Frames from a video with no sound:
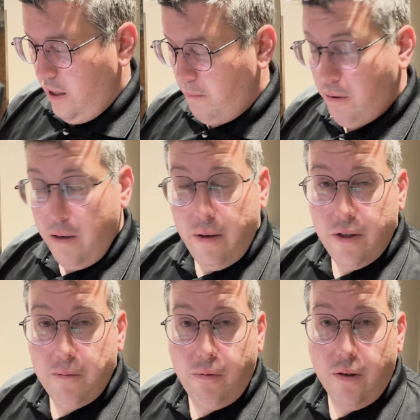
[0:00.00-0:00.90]
it pretty
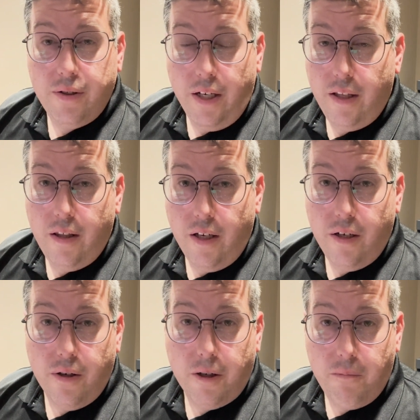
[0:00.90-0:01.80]
much supports anything
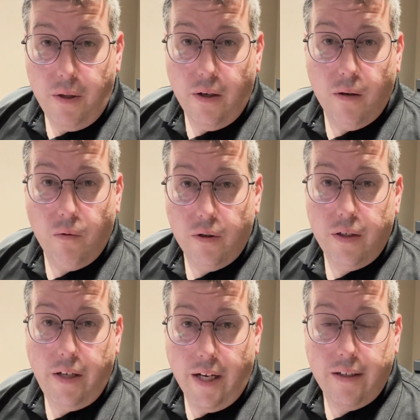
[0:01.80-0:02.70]
your computer will
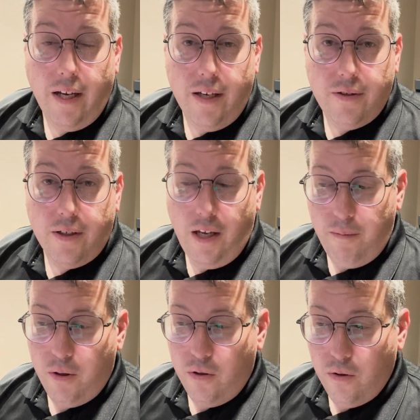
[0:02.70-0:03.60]
detect as a
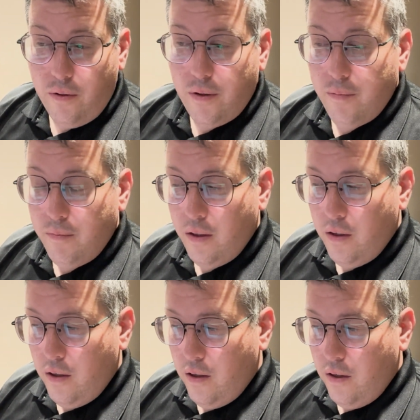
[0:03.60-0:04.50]
game controller.
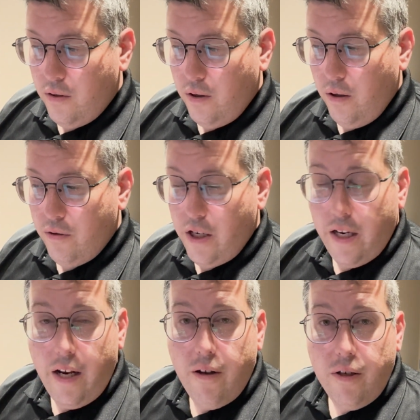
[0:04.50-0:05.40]
So
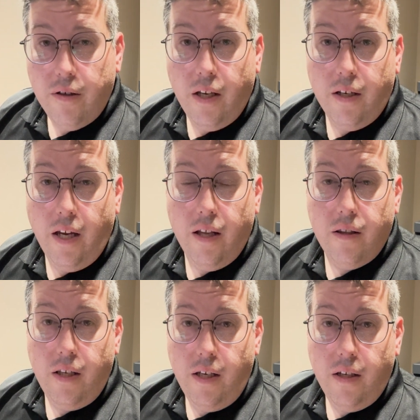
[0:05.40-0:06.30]
check it out. You can get
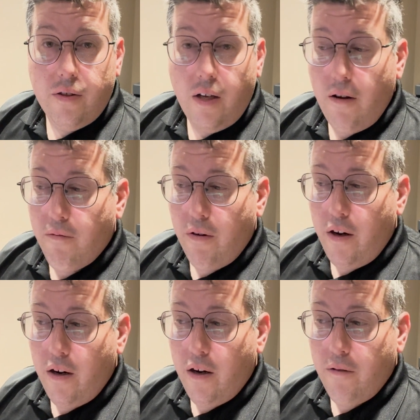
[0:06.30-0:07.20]
the
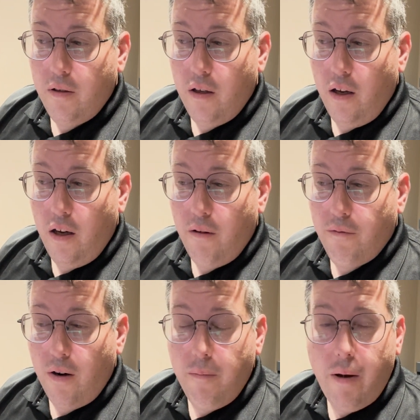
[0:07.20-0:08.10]
software uh,
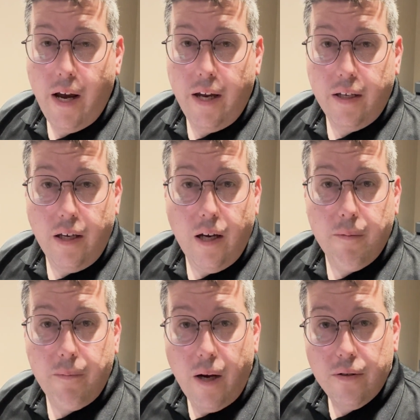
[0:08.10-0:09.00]
from my GitHub
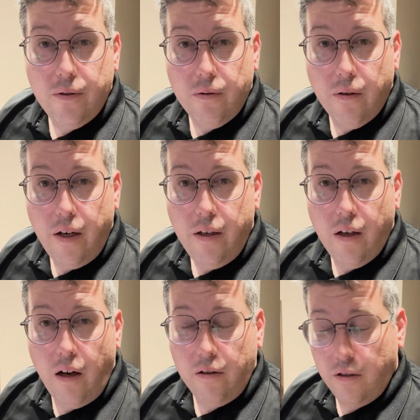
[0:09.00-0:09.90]
repository.
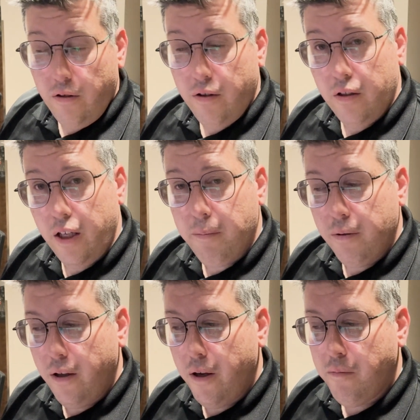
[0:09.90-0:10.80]
I'll include the link
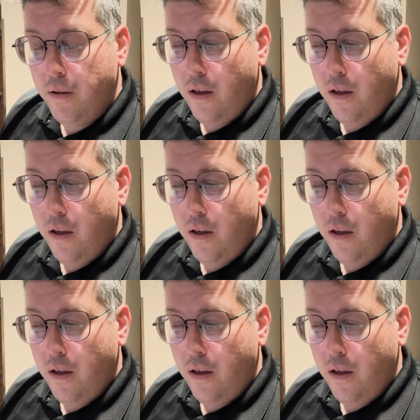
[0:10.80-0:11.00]
below.